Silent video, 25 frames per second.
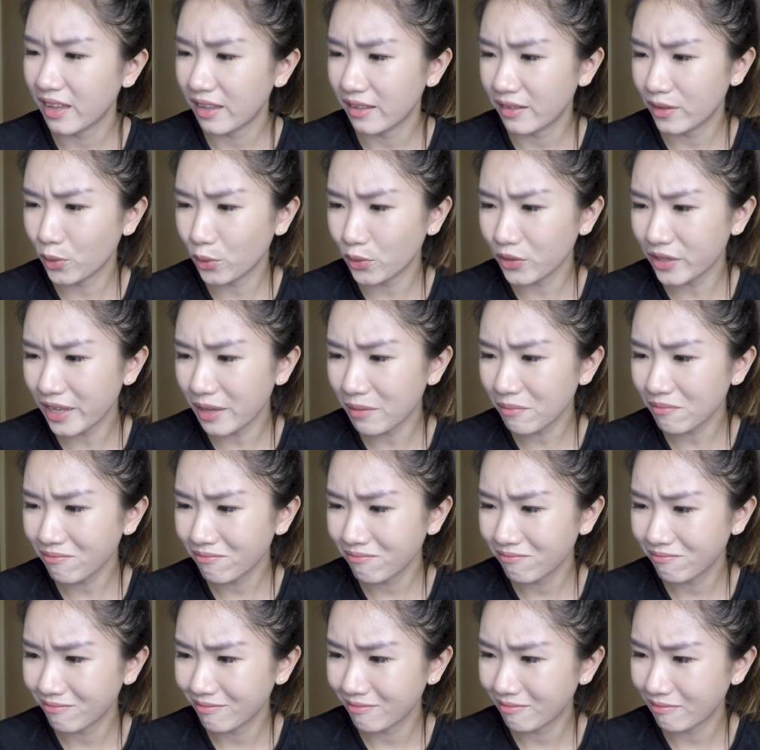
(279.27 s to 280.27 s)
no name,
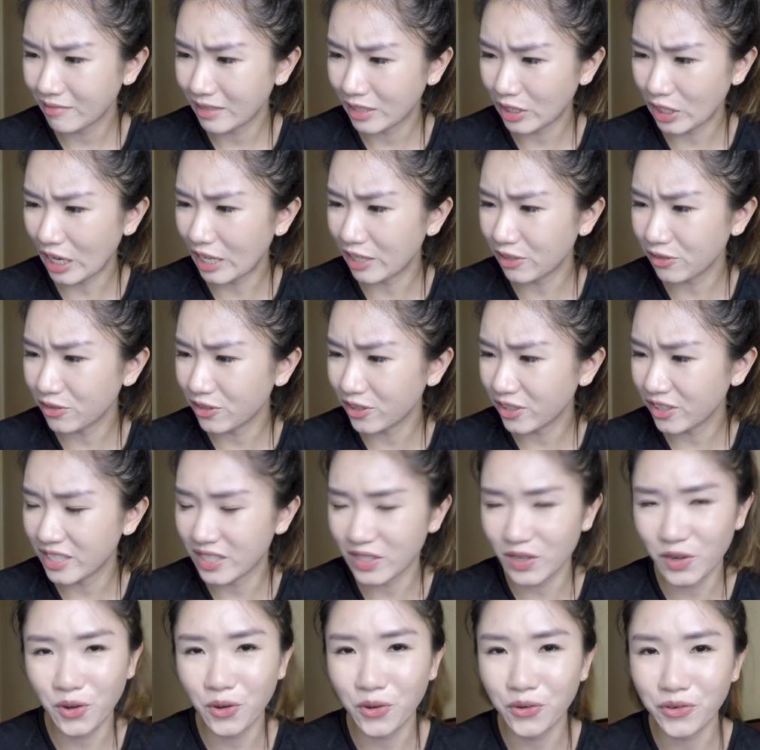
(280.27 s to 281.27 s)
which I don't know, it's
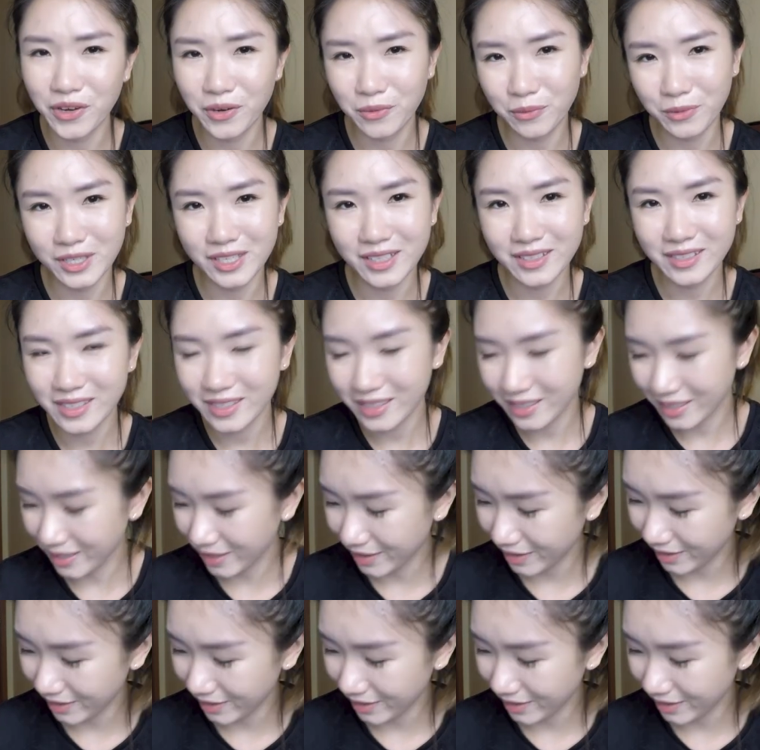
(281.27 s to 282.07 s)
all Korean words.